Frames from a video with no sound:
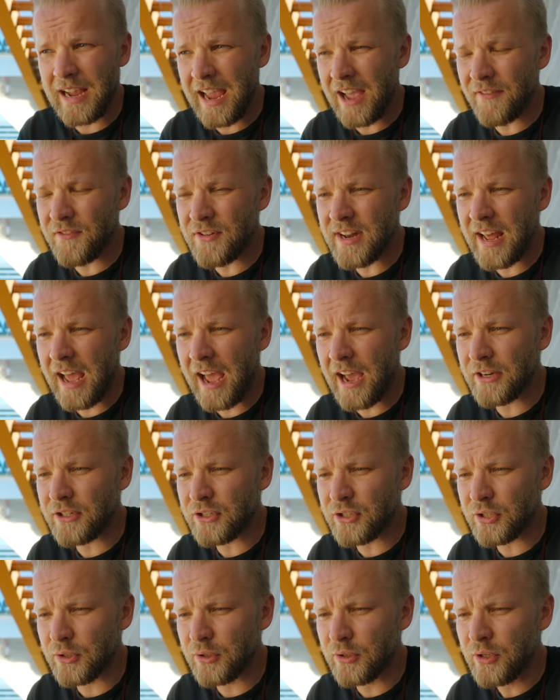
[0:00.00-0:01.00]
I haven't
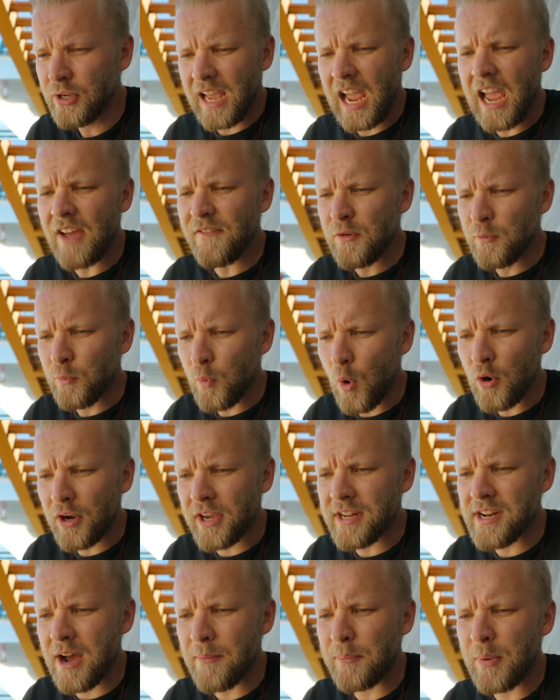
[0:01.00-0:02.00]
had to, I haven't
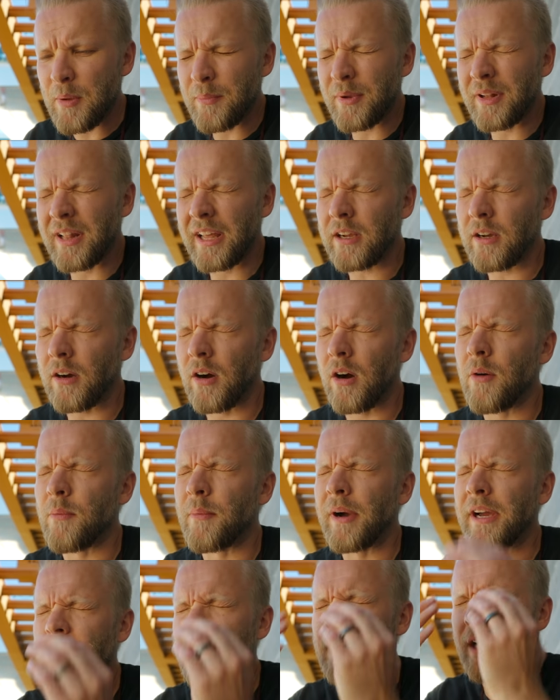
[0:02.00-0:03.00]
woken up and been like, oh my